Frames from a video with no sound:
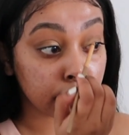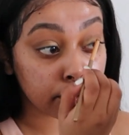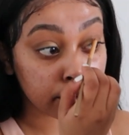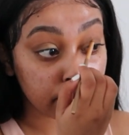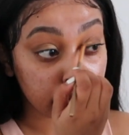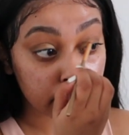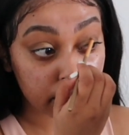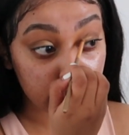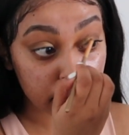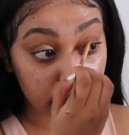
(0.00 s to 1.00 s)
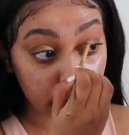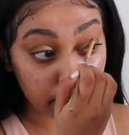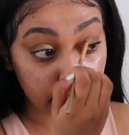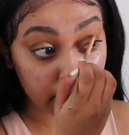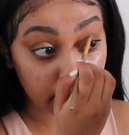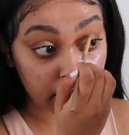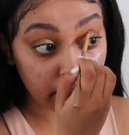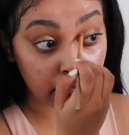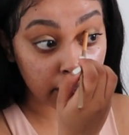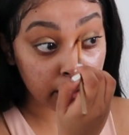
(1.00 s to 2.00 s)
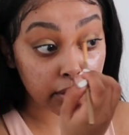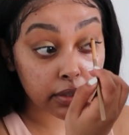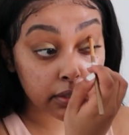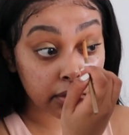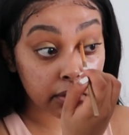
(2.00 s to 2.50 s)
Ooh, this is so pretty, y'all.